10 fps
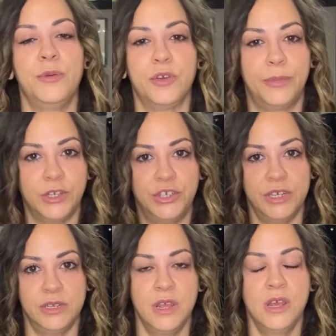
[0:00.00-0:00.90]
You can punch
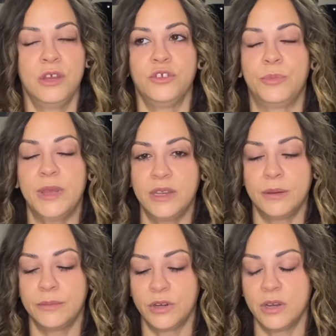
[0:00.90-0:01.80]
in your PIN
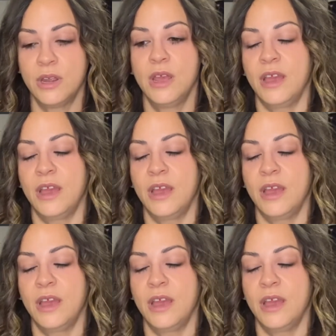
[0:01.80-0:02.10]
number,